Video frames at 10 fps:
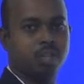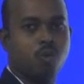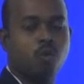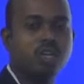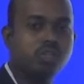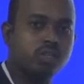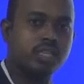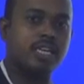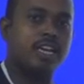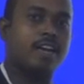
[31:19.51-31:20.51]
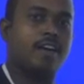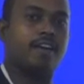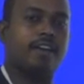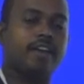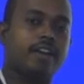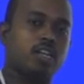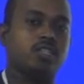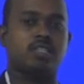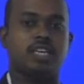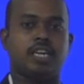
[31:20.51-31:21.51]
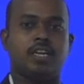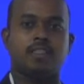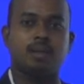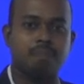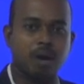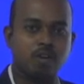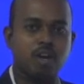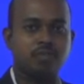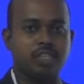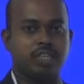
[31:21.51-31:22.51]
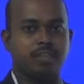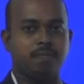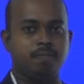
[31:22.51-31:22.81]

Once you can increase in the power of the